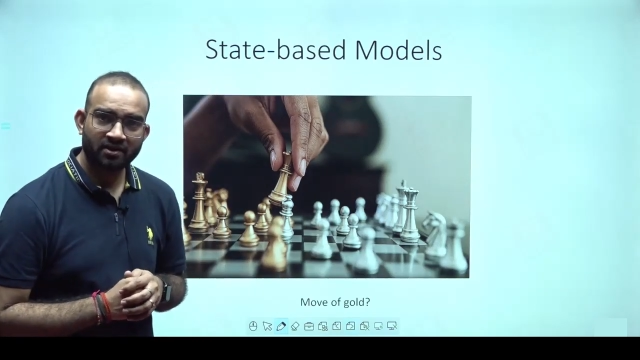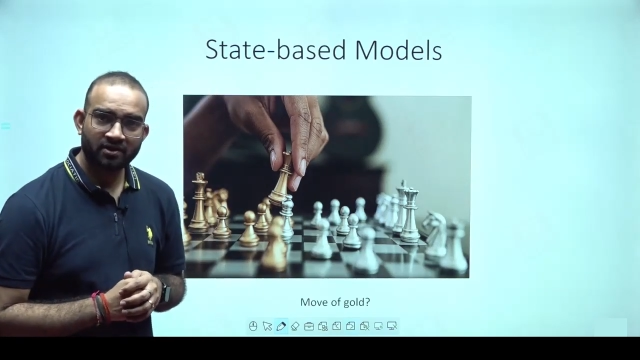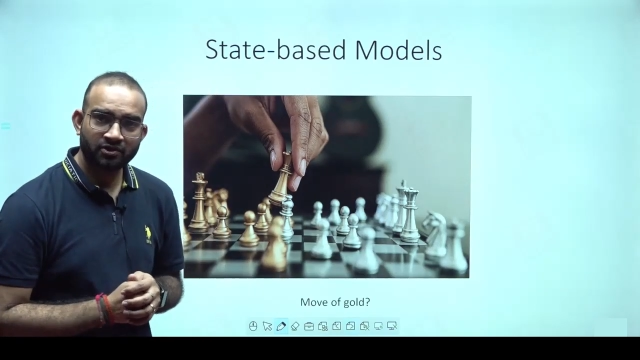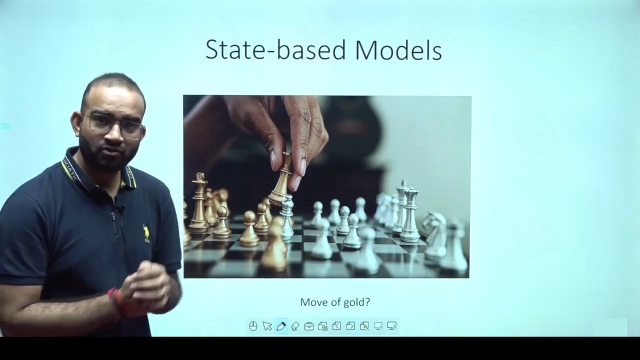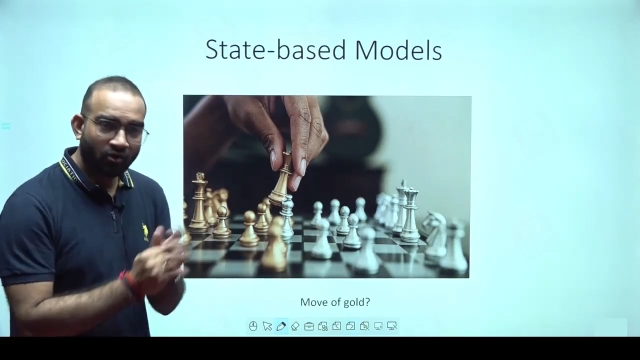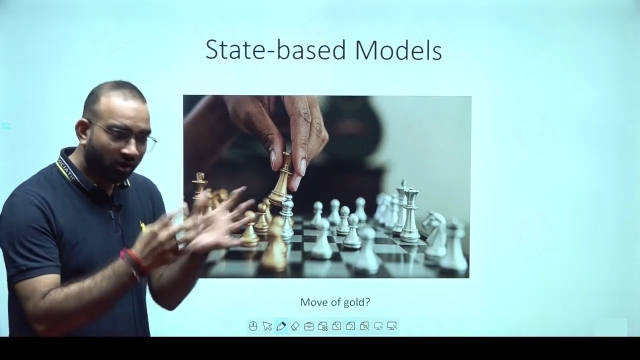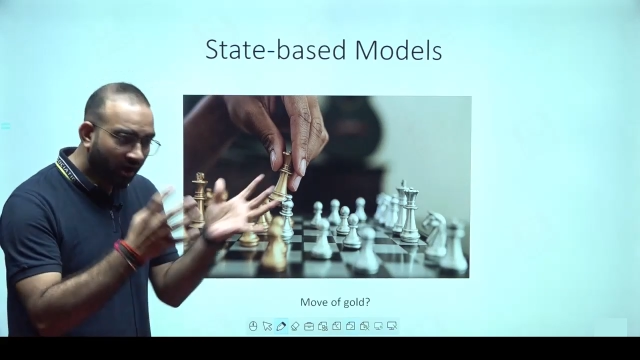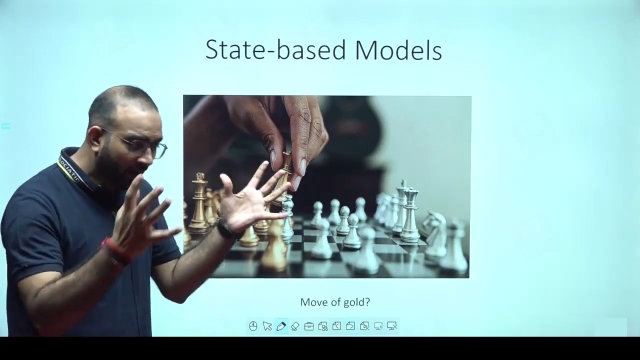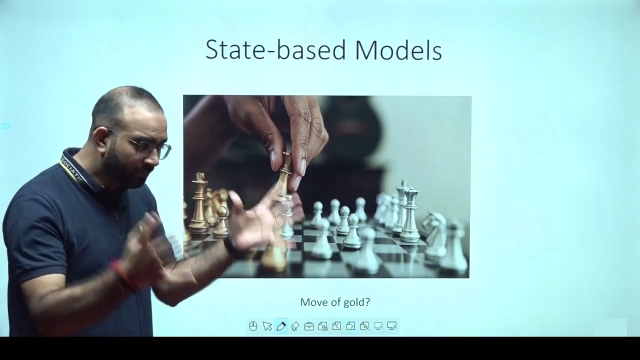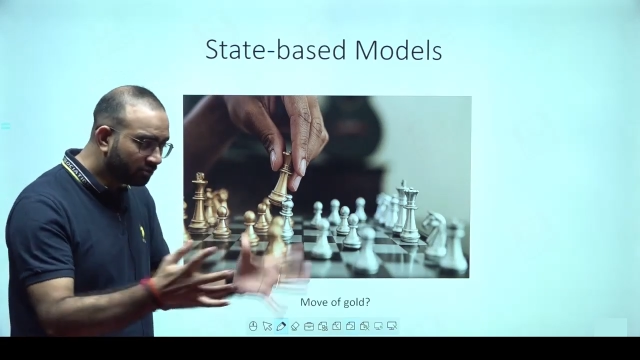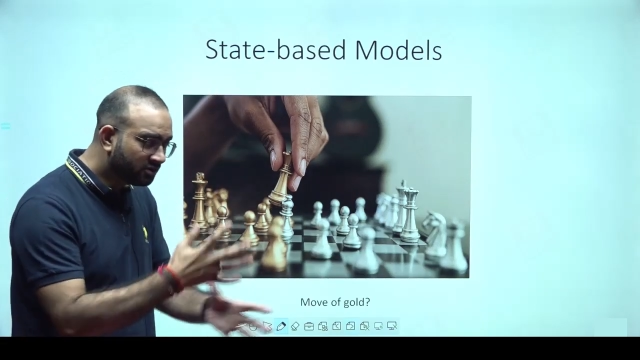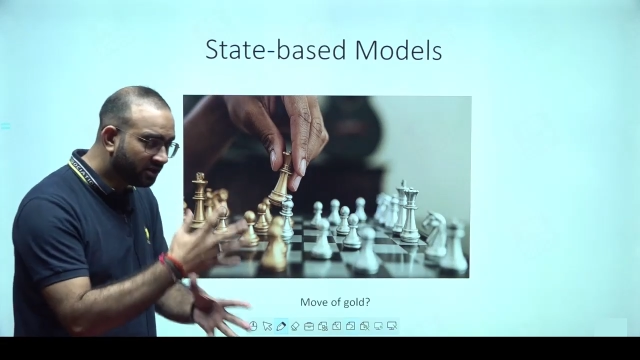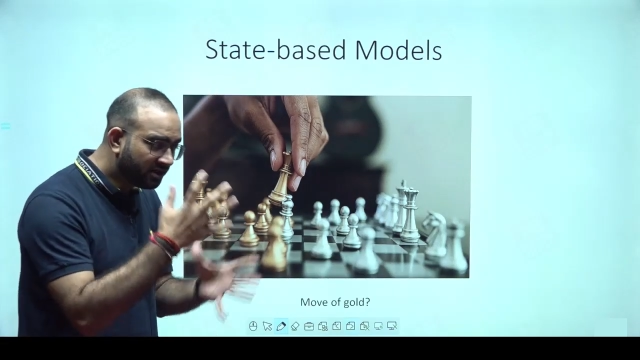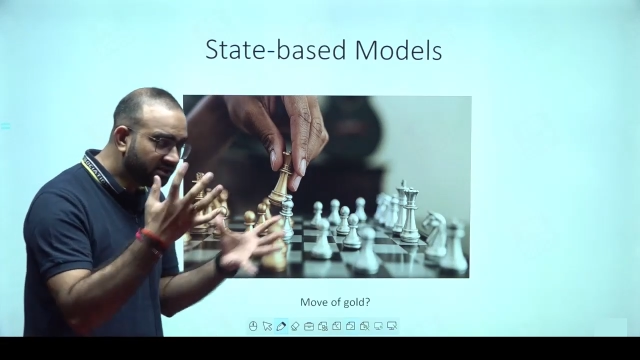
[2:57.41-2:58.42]
You all have to
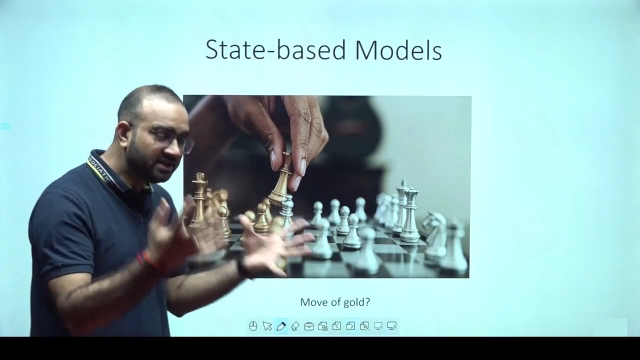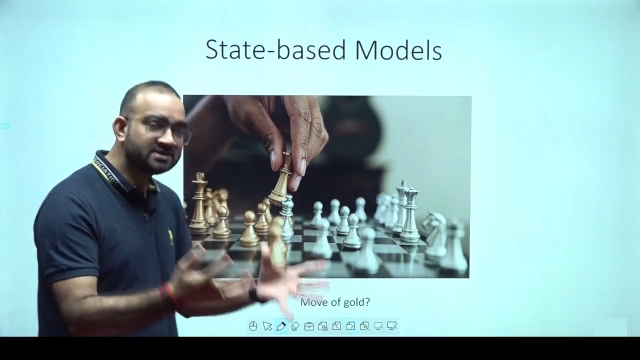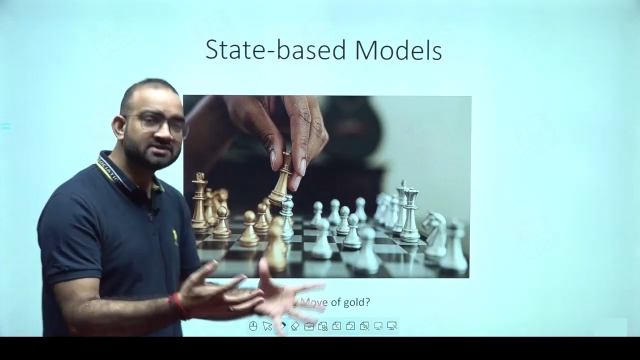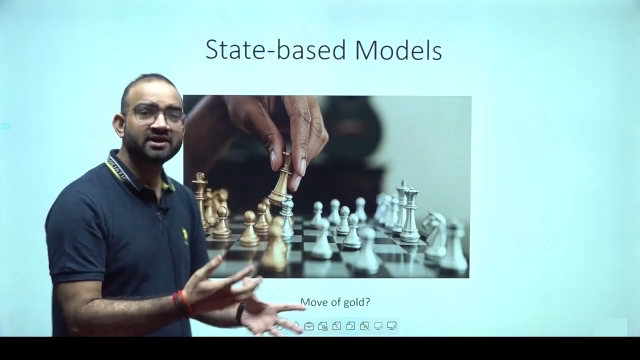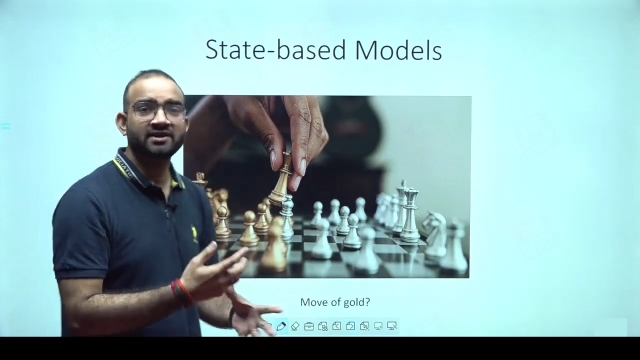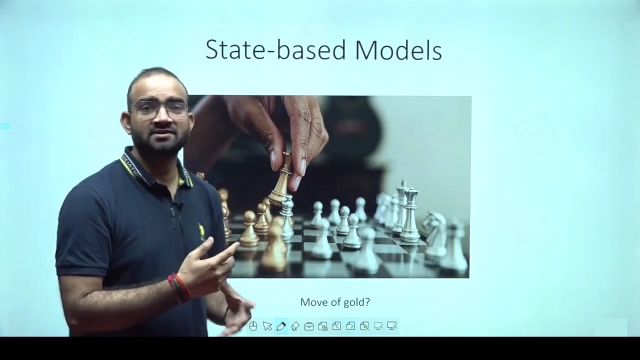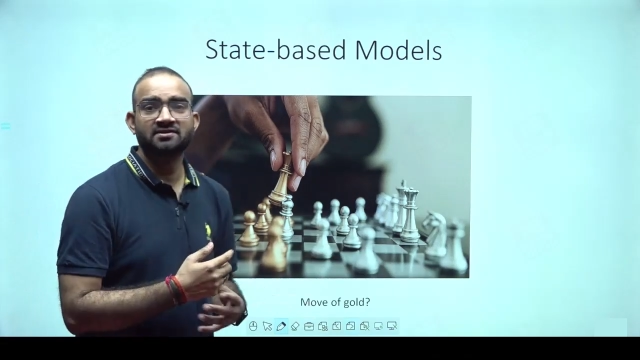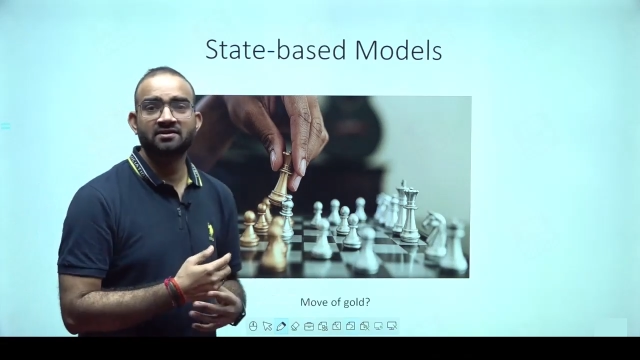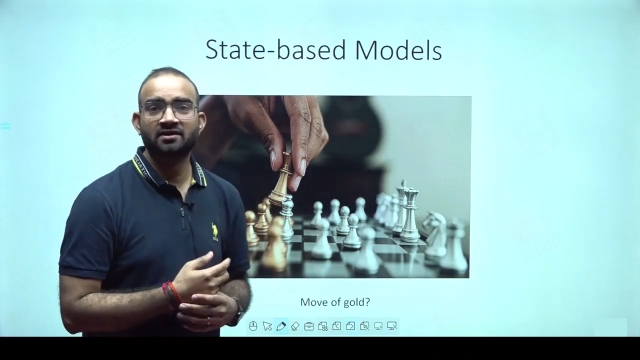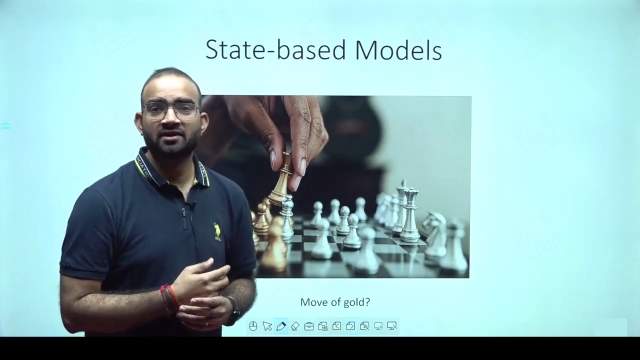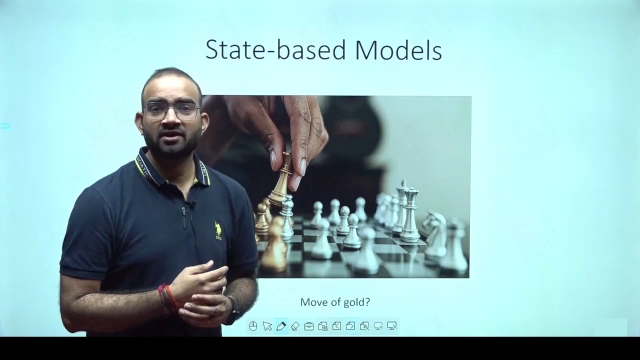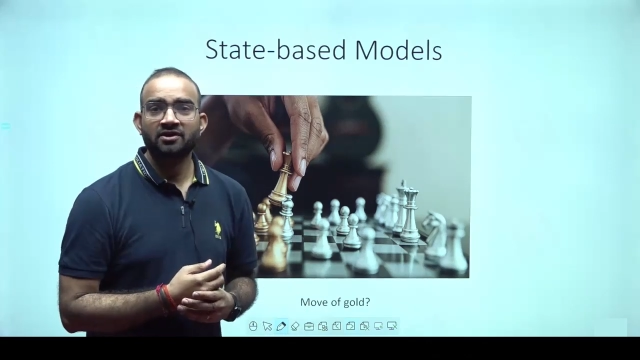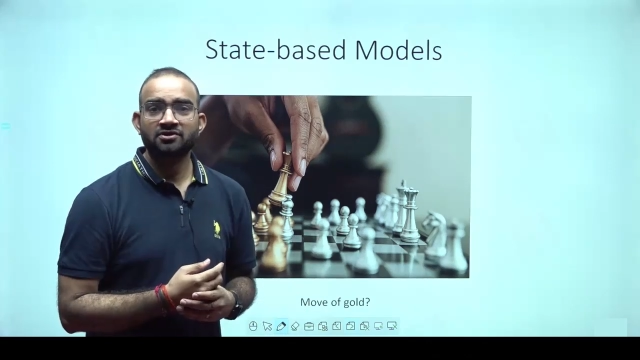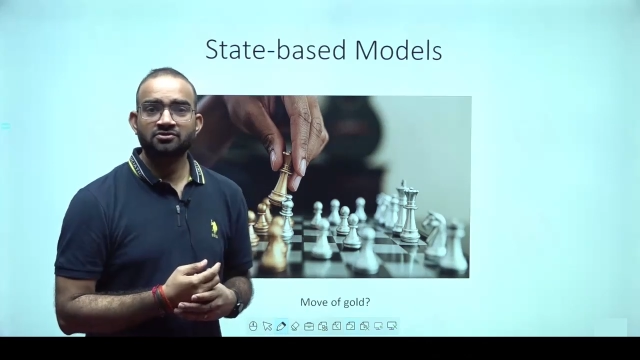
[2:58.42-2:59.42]
think these things.
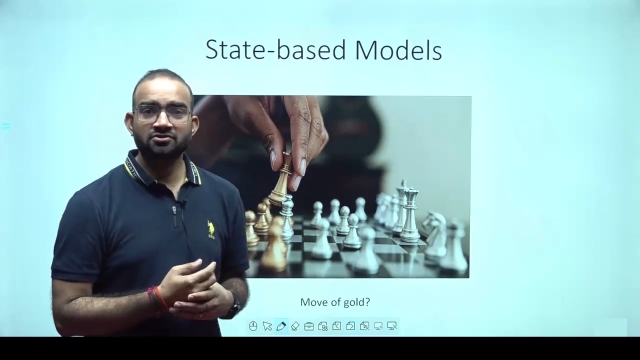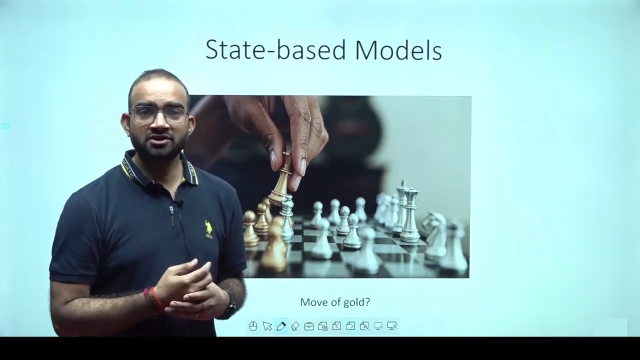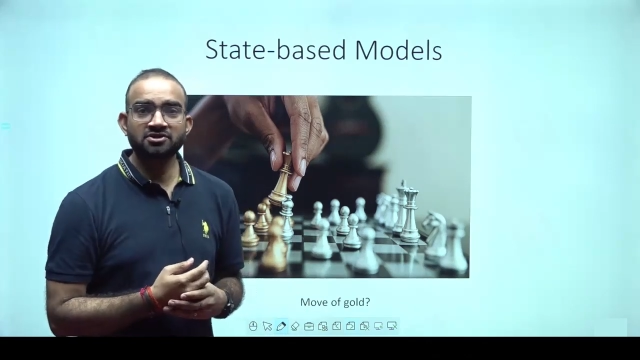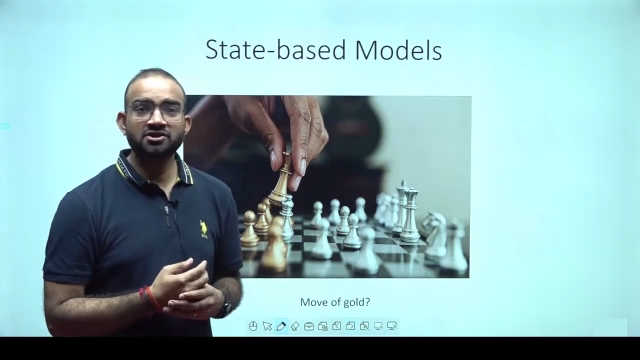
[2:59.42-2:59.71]
So this